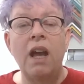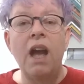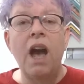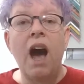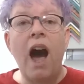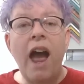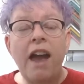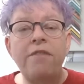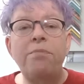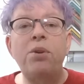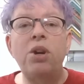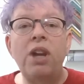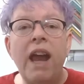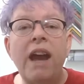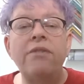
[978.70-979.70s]
I have
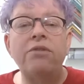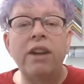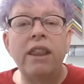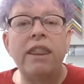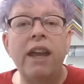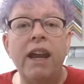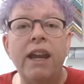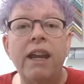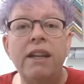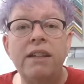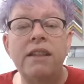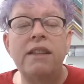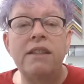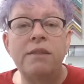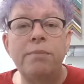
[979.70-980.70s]
put everything into
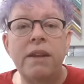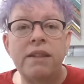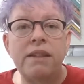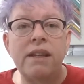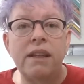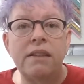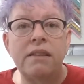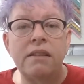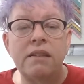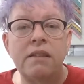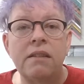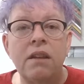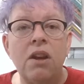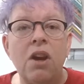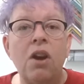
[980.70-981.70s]
this business.
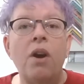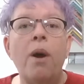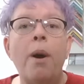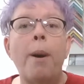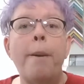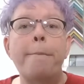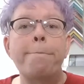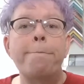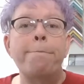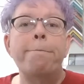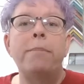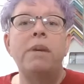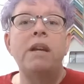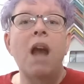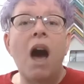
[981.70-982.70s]

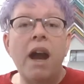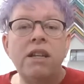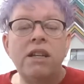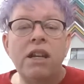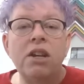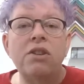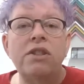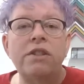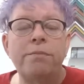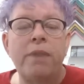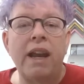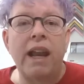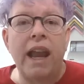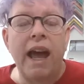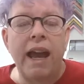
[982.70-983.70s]
9 years of my
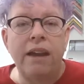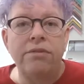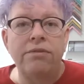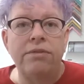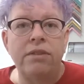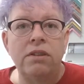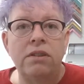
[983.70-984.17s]
life.